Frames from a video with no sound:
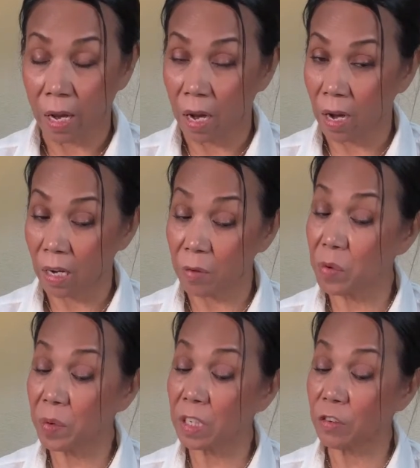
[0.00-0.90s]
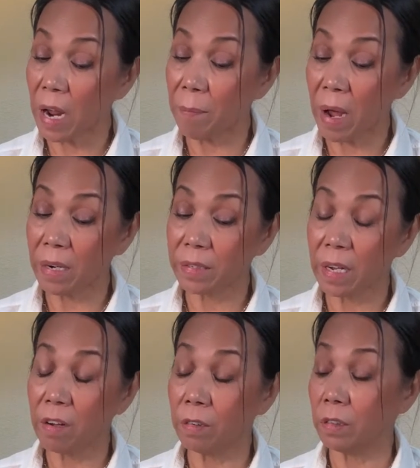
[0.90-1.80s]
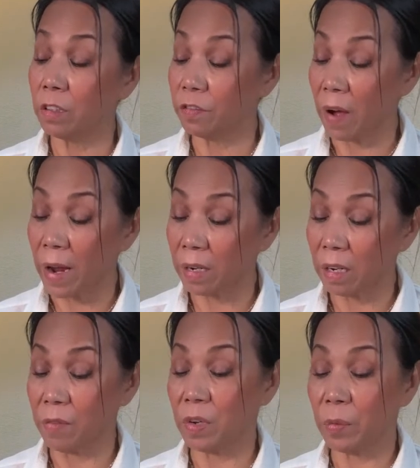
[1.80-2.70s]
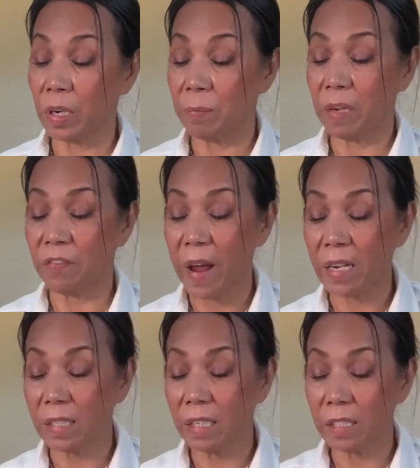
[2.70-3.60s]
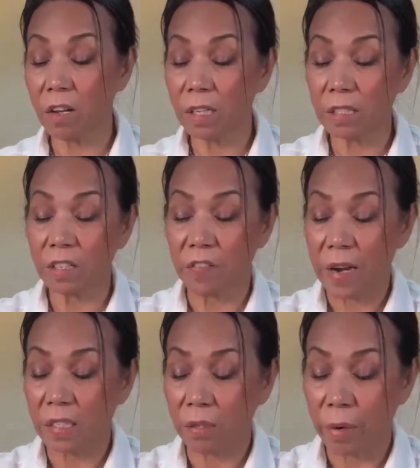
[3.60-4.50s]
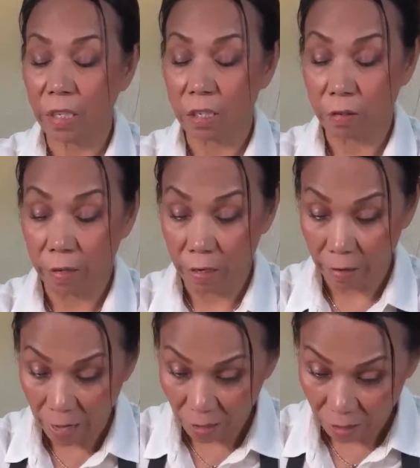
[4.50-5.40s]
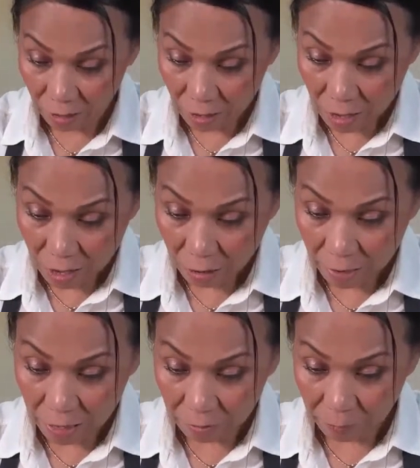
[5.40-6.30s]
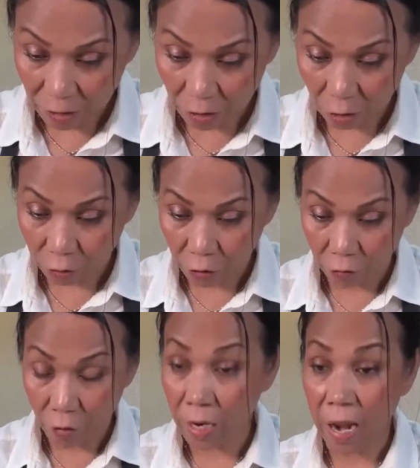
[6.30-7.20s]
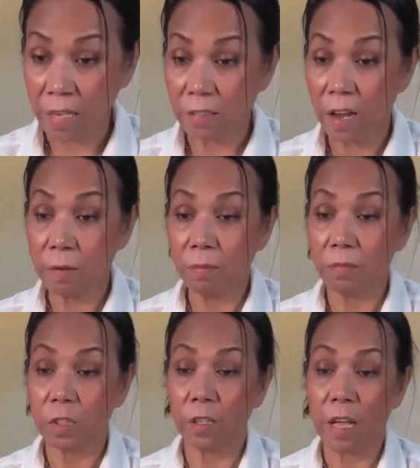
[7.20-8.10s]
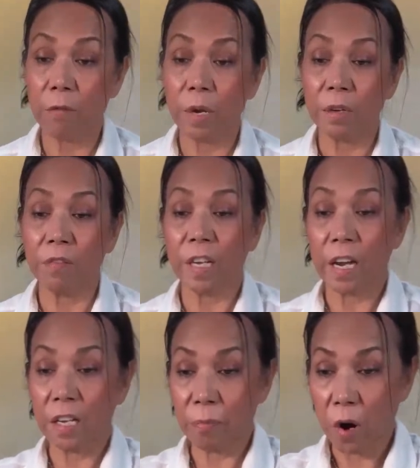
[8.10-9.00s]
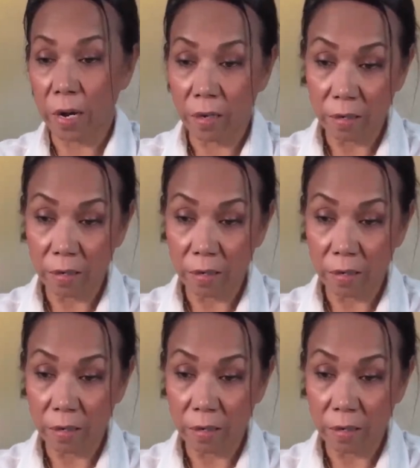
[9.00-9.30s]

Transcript: And if you want to try by itself, you fine. If you want to be fancy, so this is a fancy way to do it. Okay. All right. Let me show you one last time, so that way we can depart.